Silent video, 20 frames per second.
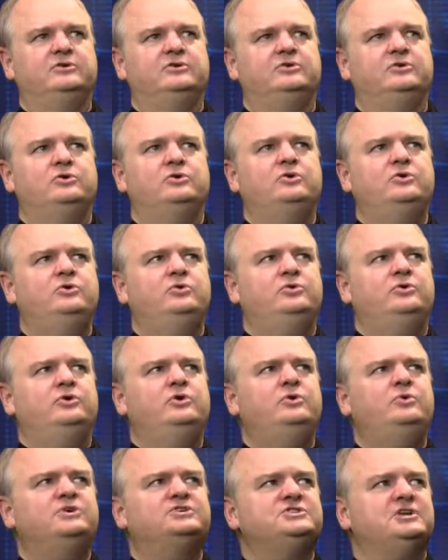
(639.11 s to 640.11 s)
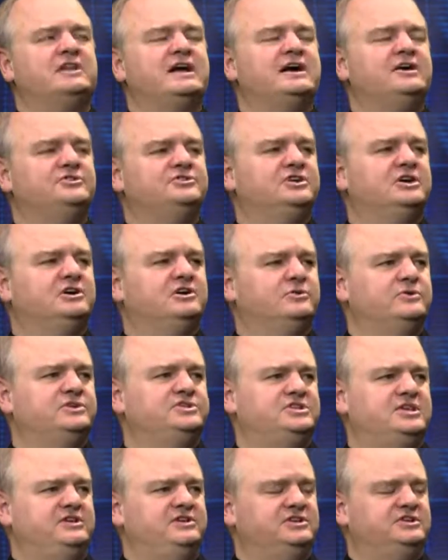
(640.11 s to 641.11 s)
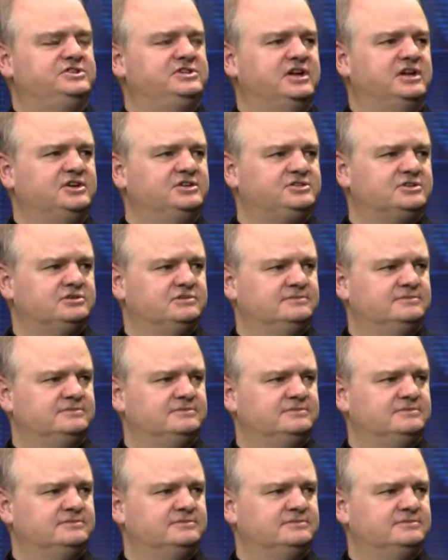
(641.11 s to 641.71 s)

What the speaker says: Who is allowed to go and see these things?